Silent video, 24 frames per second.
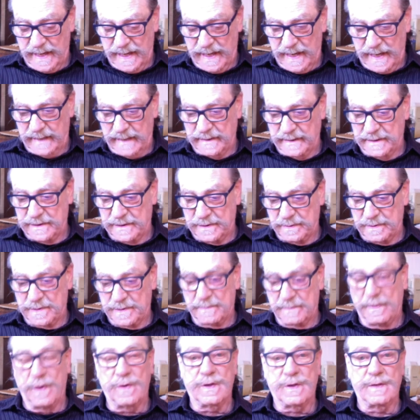And this was
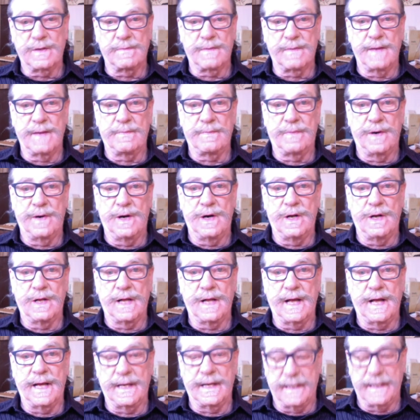spoken by Paul
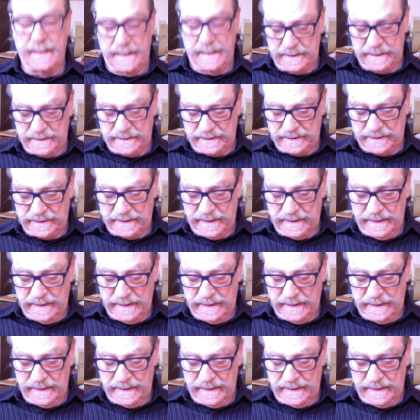at his